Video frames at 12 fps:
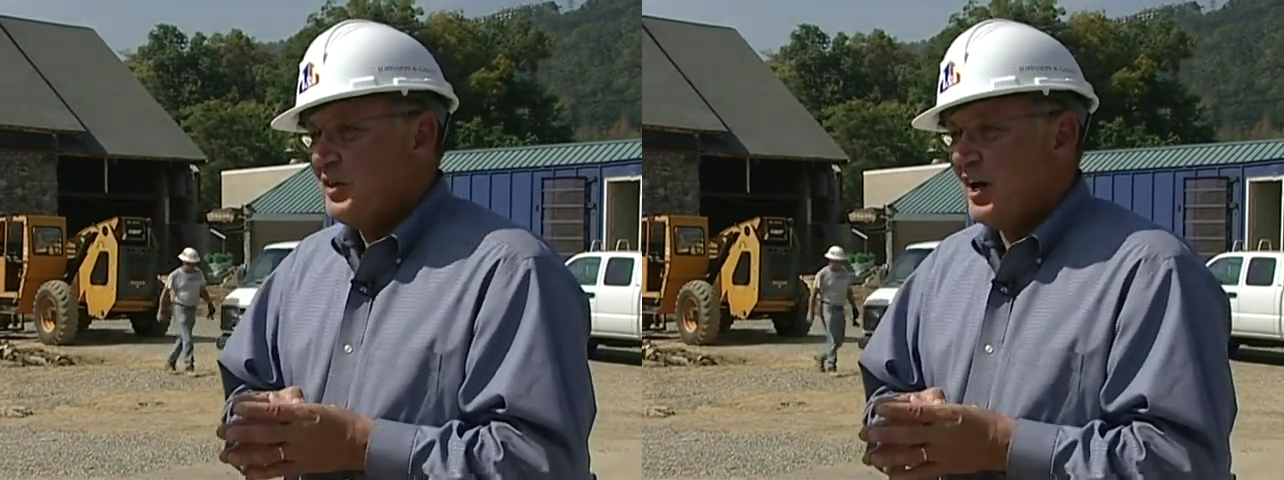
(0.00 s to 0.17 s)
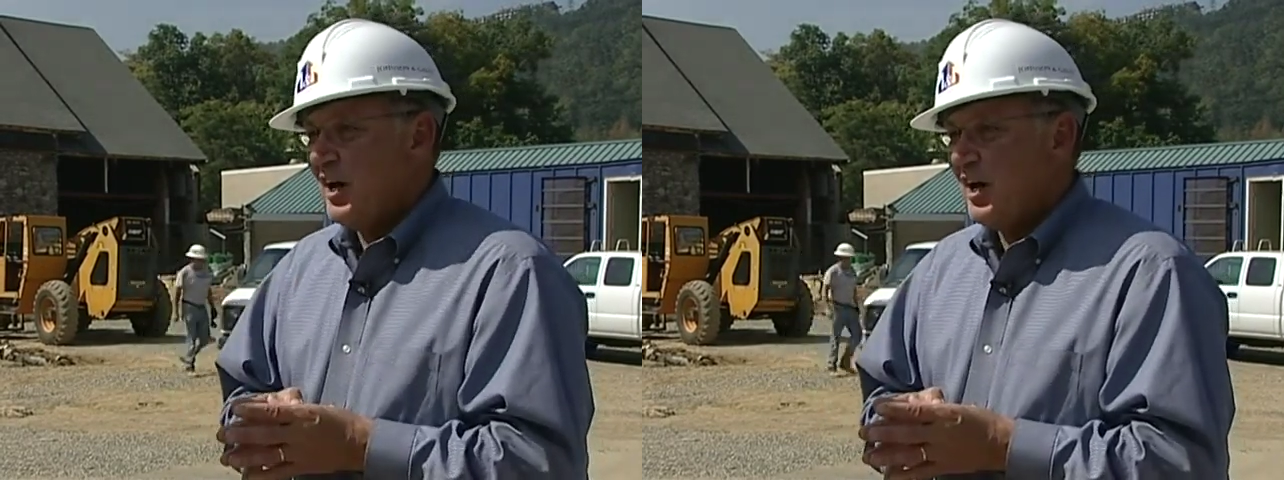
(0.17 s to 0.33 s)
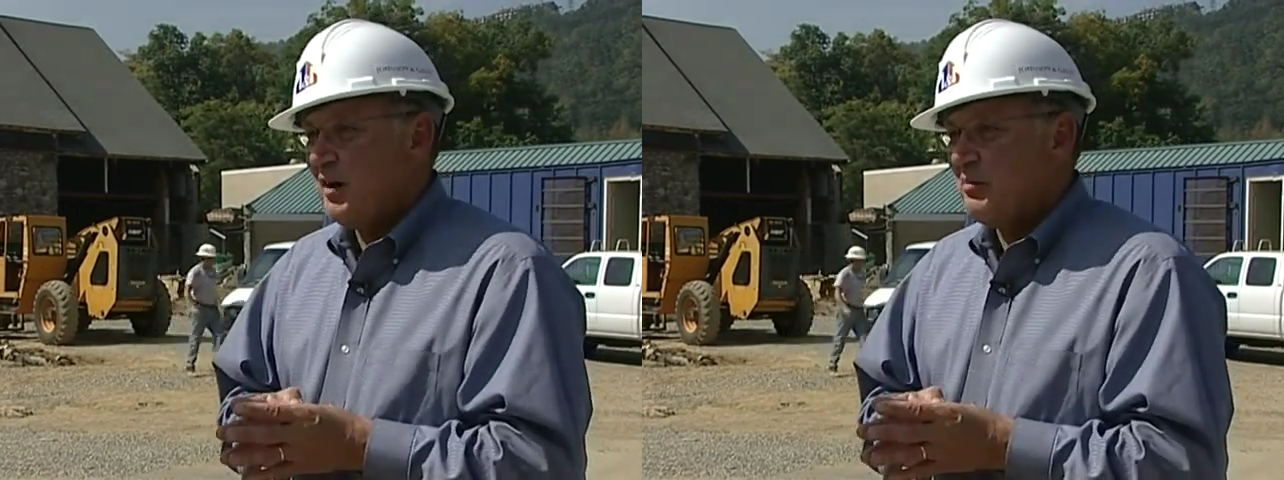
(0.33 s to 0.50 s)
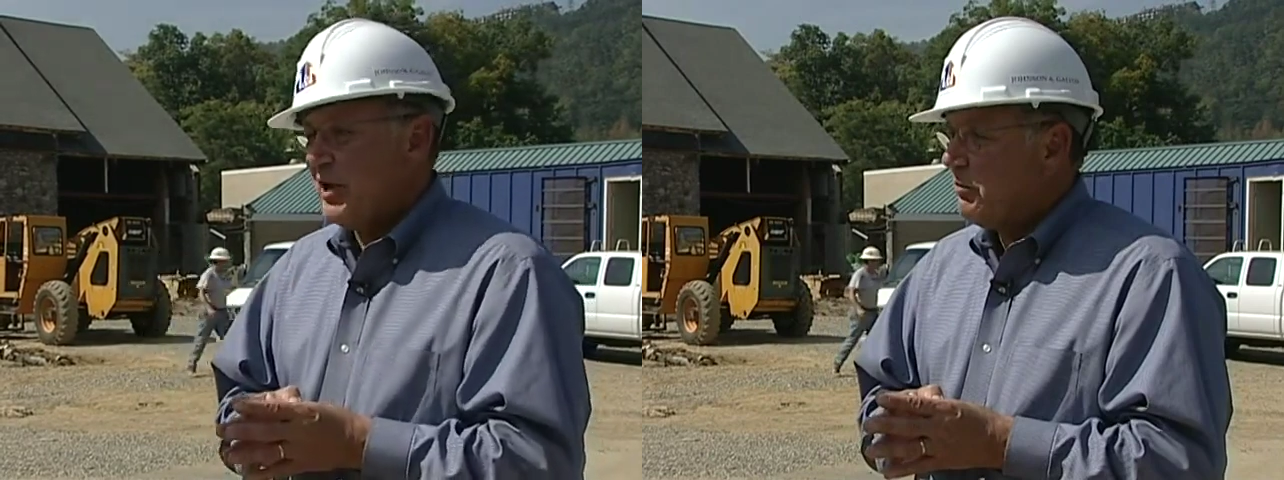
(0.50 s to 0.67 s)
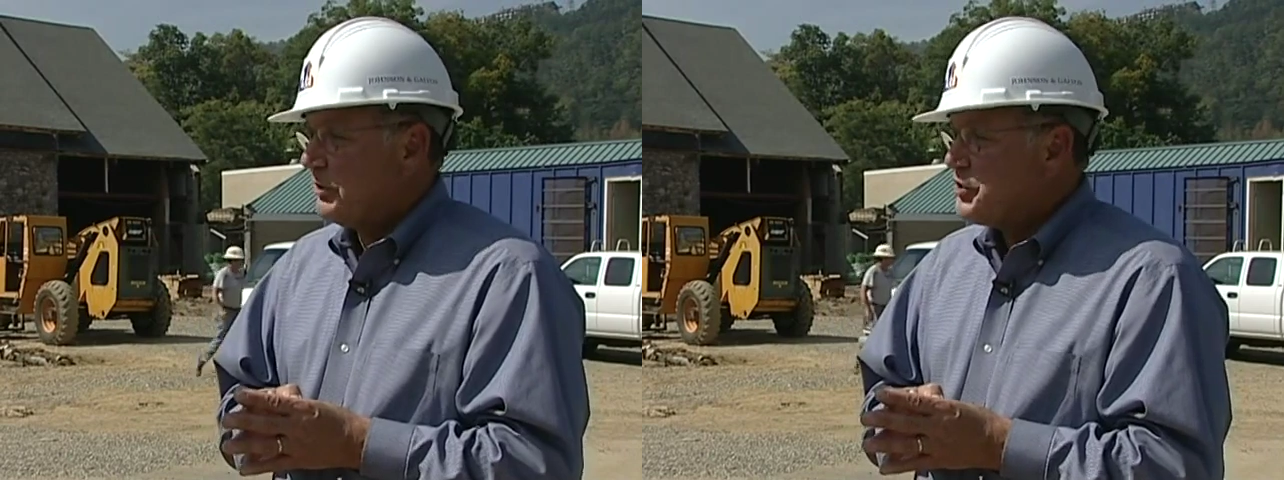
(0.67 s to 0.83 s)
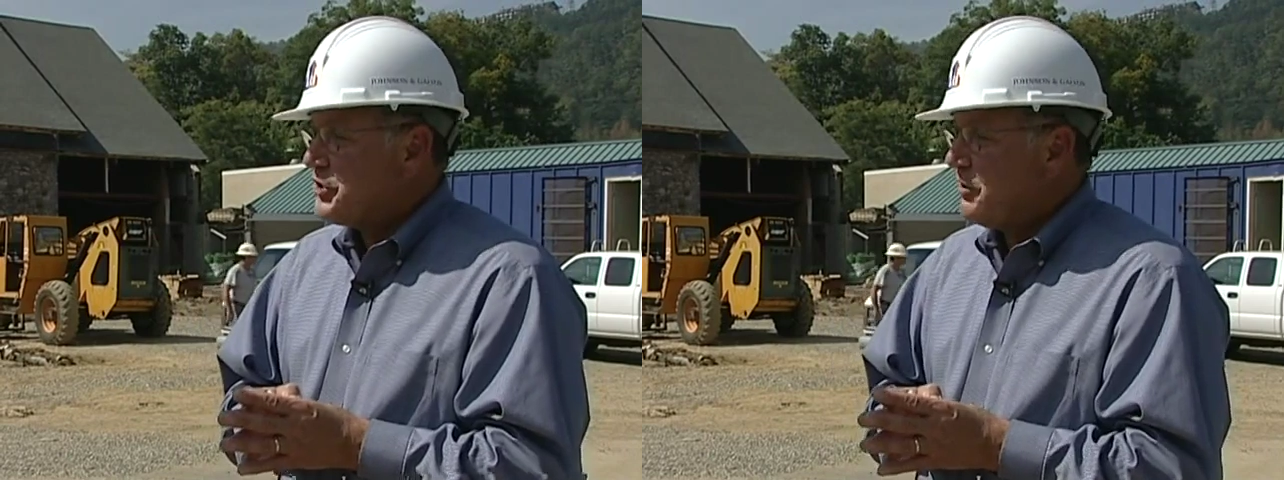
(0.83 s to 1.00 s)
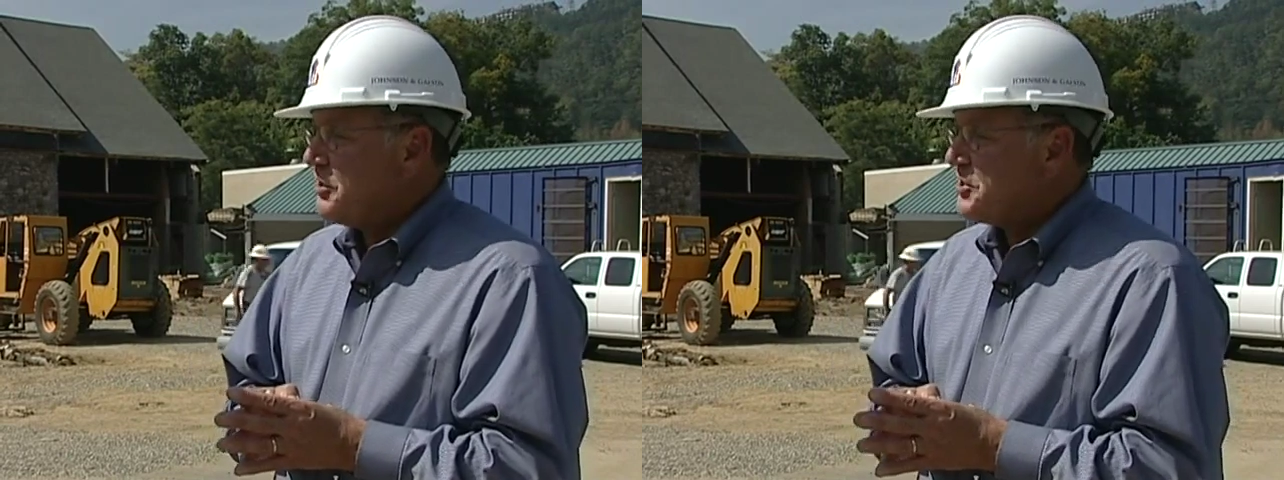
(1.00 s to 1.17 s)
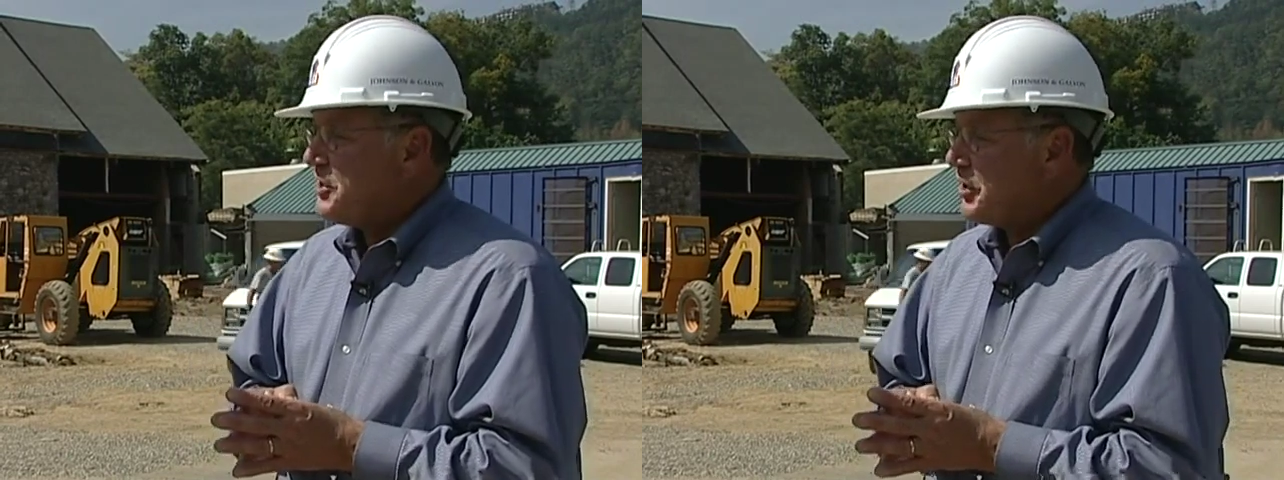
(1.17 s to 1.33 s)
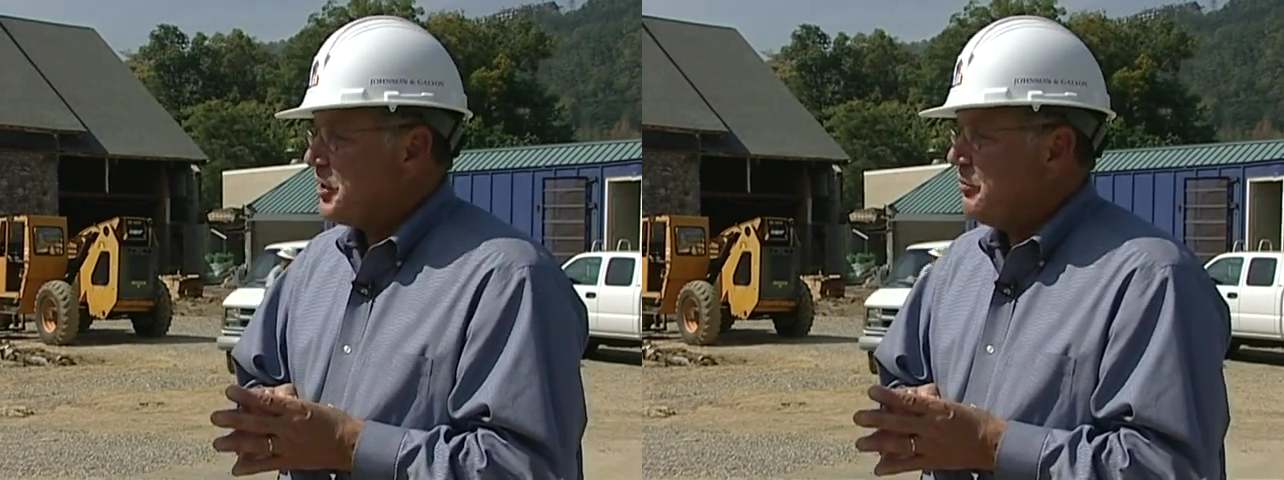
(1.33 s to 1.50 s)
uh, be able to show it
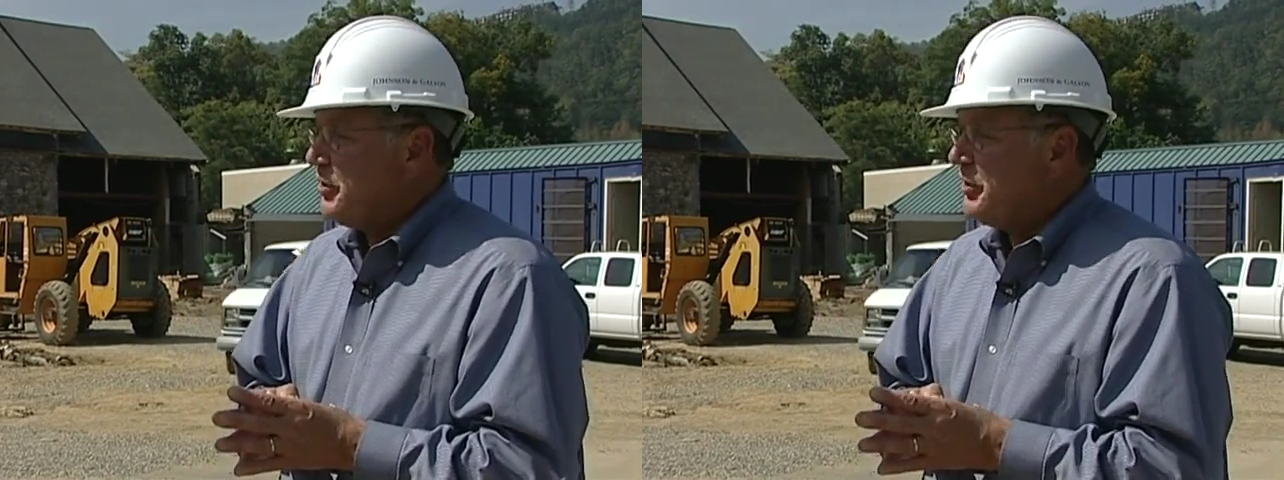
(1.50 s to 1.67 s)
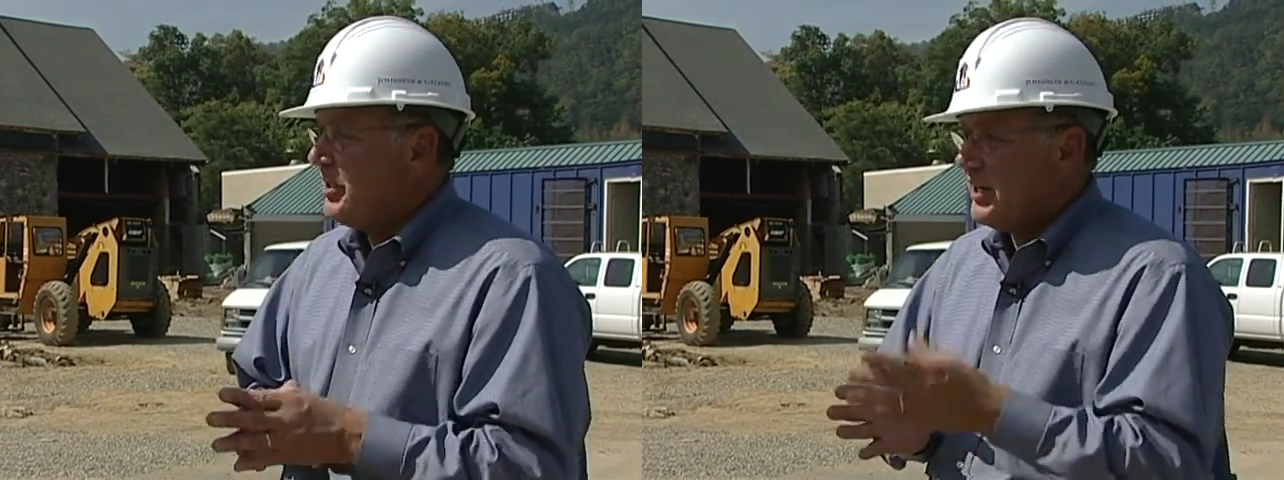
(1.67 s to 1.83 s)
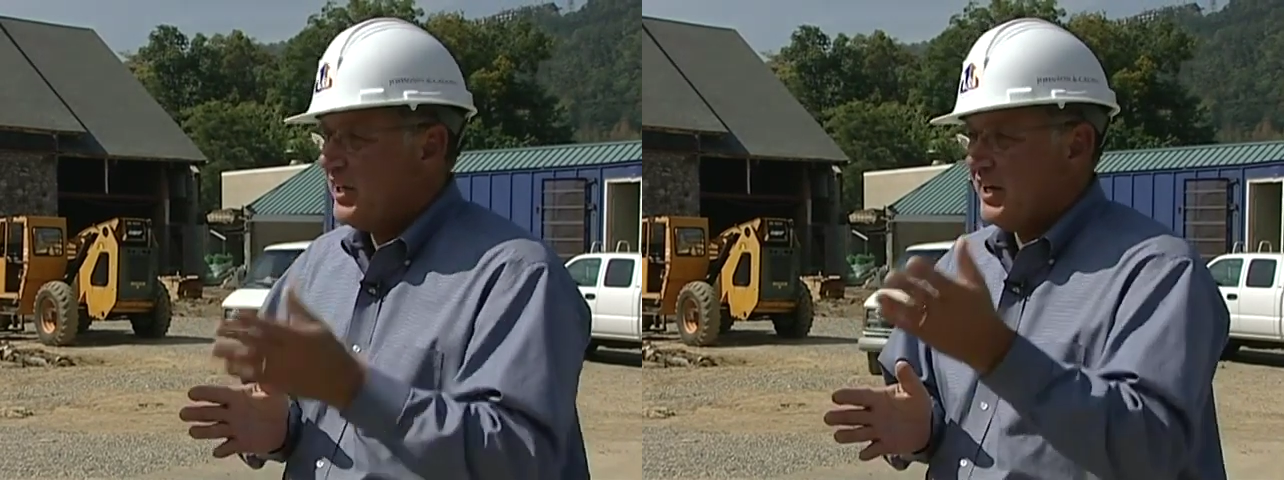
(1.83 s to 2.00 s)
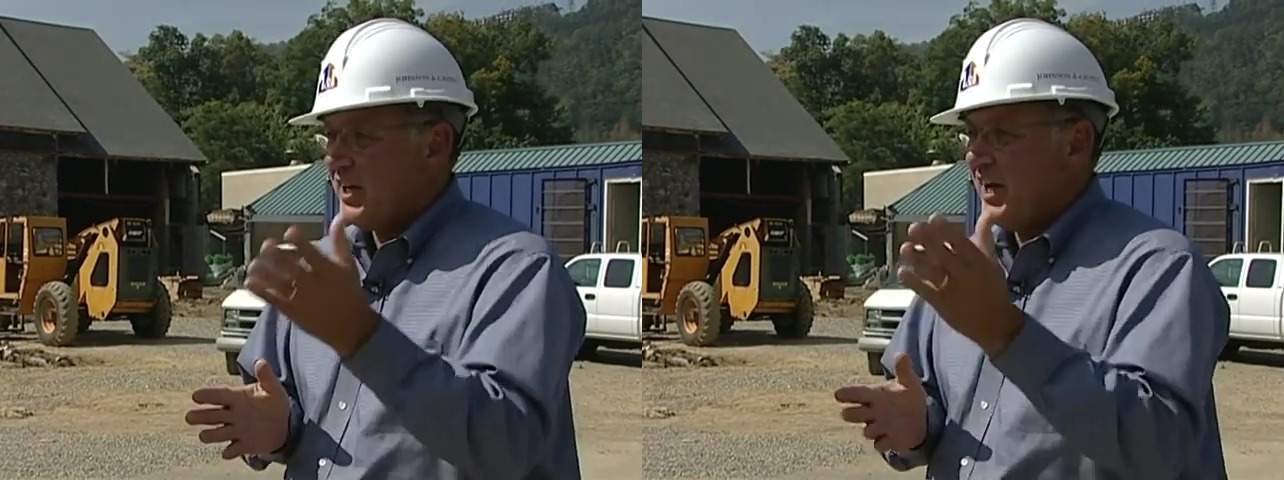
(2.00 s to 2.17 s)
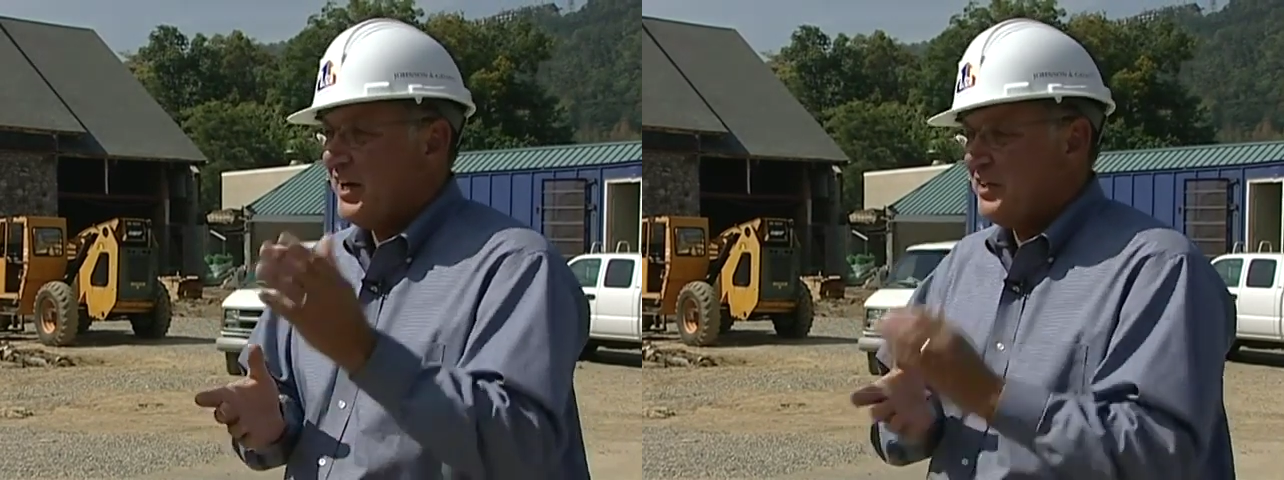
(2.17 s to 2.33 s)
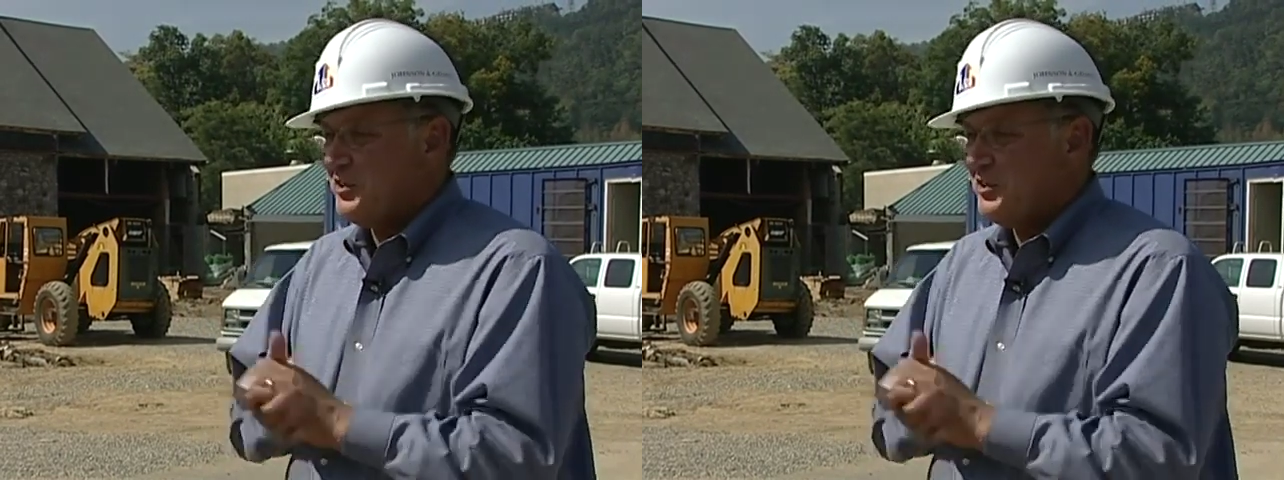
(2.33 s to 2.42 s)
to the community again at